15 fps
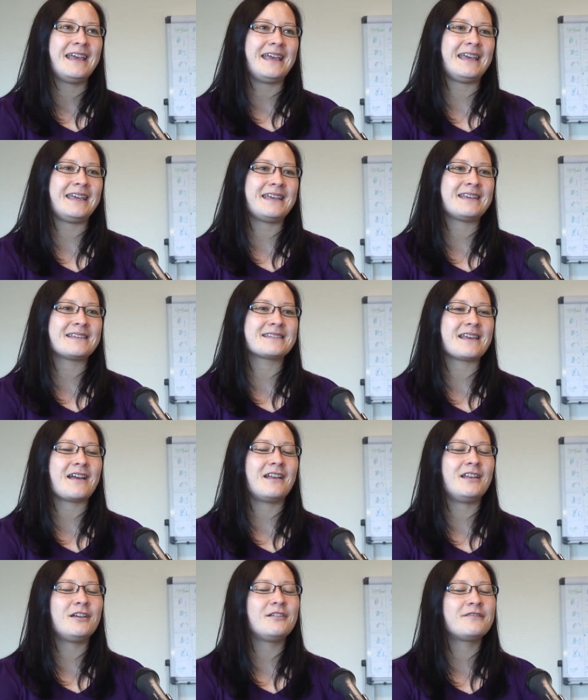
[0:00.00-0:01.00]
is
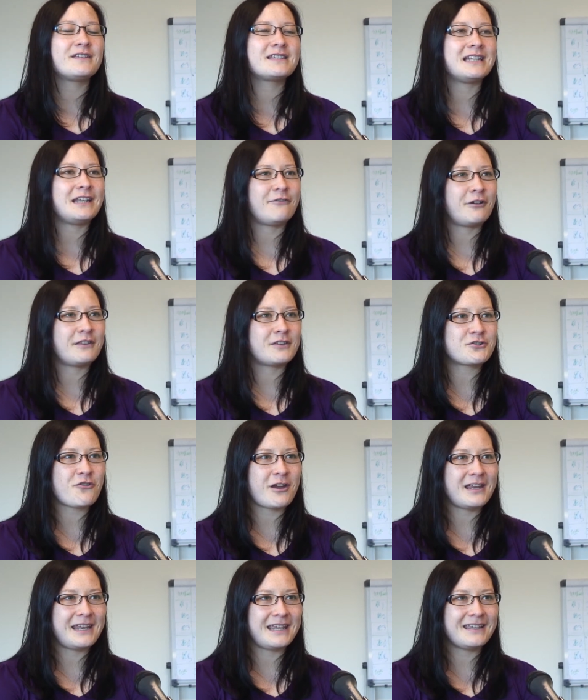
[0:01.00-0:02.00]
I love delivering the
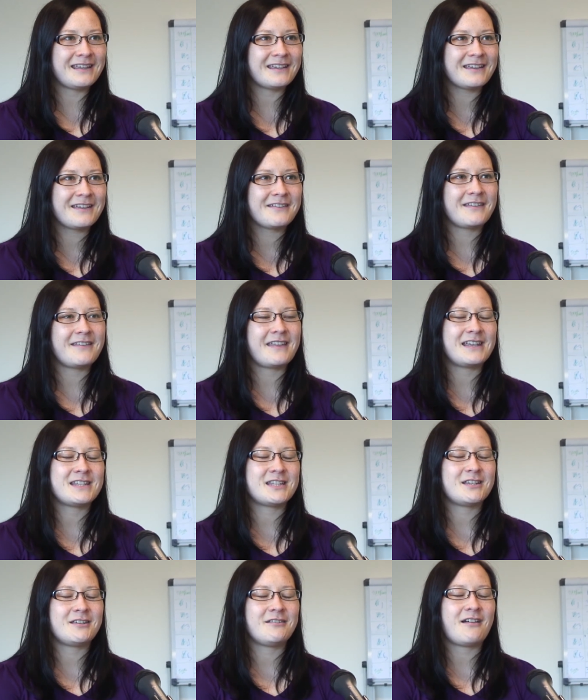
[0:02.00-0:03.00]
training that they
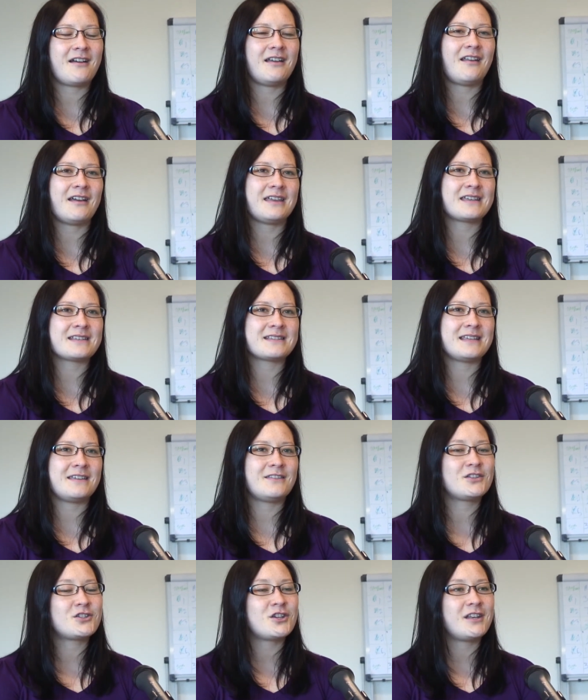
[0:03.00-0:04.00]
do. I like
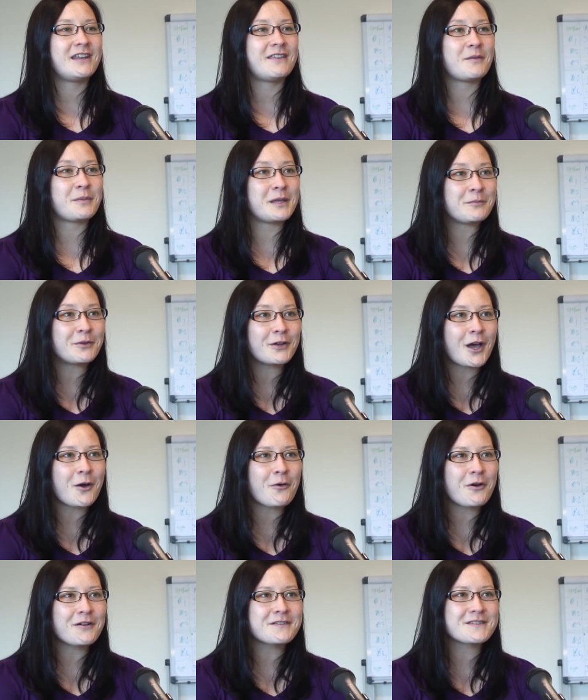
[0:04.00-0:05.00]
seeing the journey that people
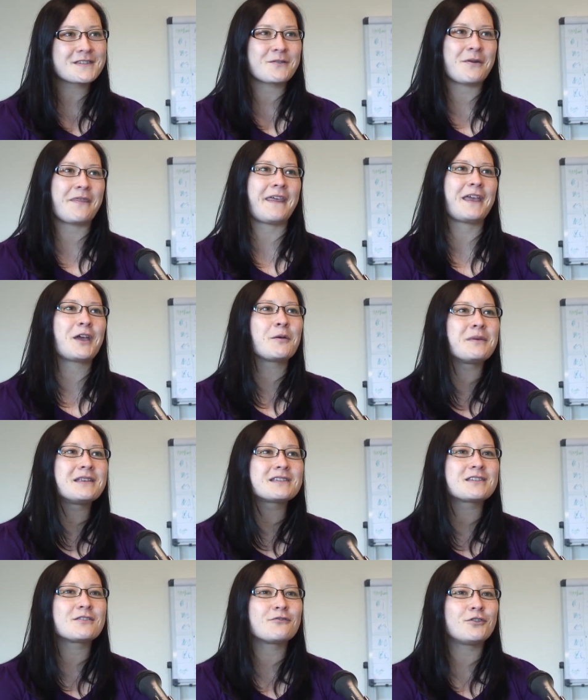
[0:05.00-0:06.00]
go on. So when they come
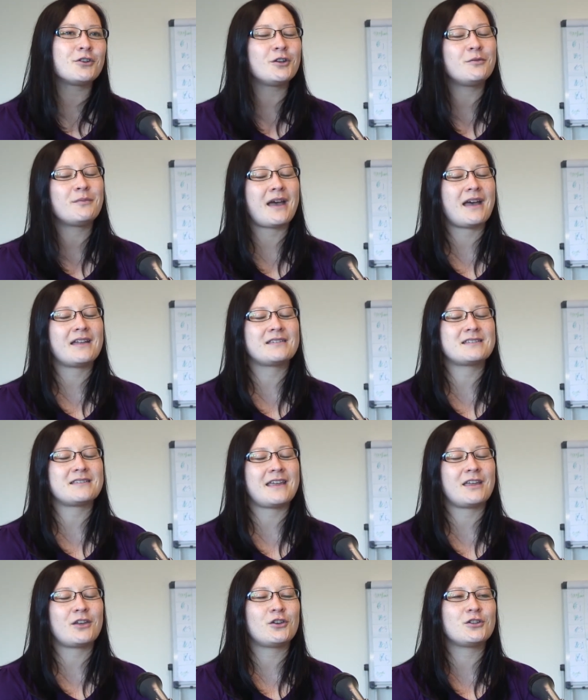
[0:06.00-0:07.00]
into the room and
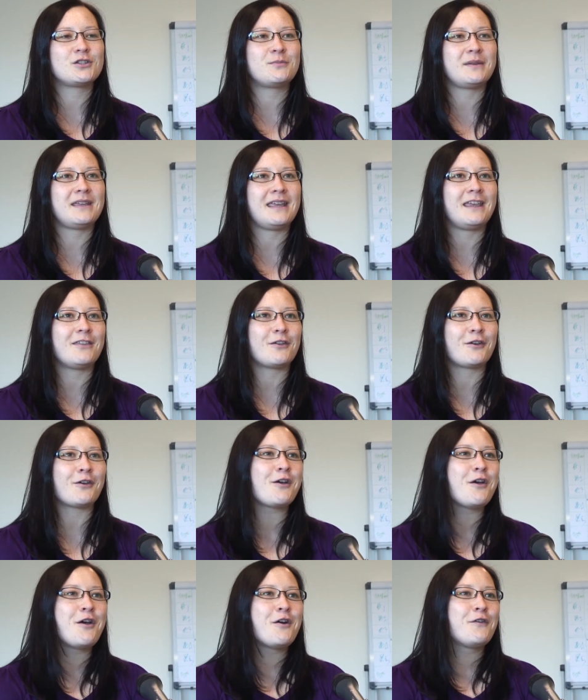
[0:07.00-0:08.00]
they could be either
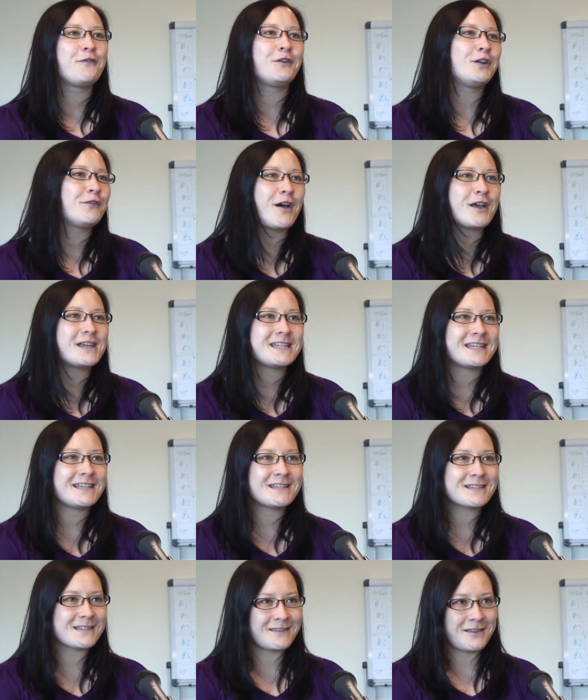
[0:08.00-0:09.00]
full of
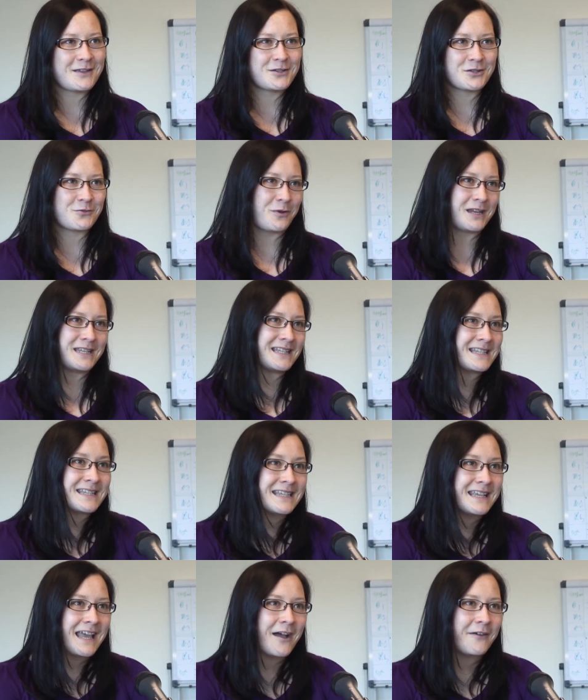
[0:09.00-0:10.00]
ideas and they're just waiting to
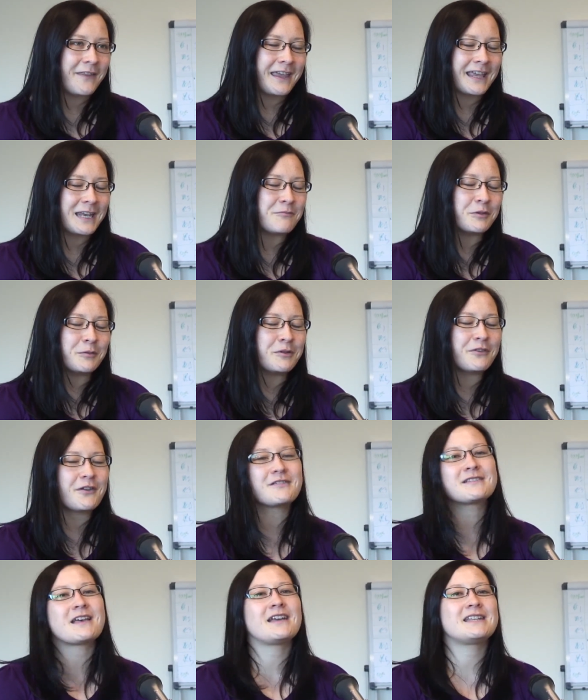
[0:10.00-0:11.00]
see how they can implement
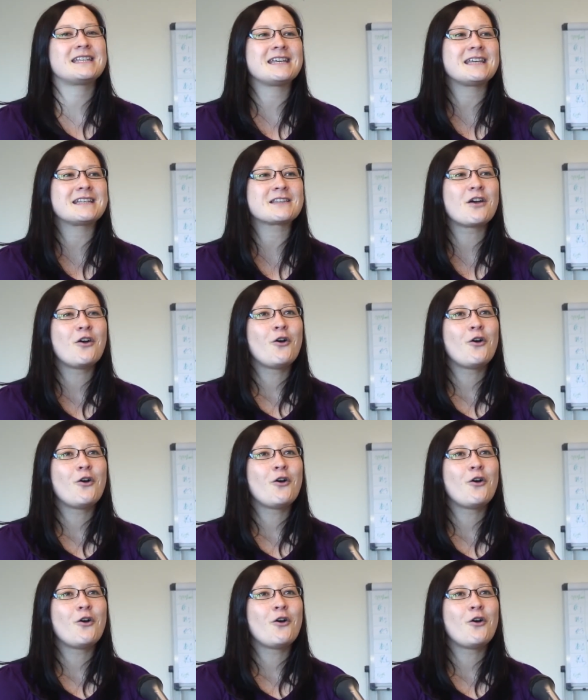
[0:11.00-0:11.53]
those ideas,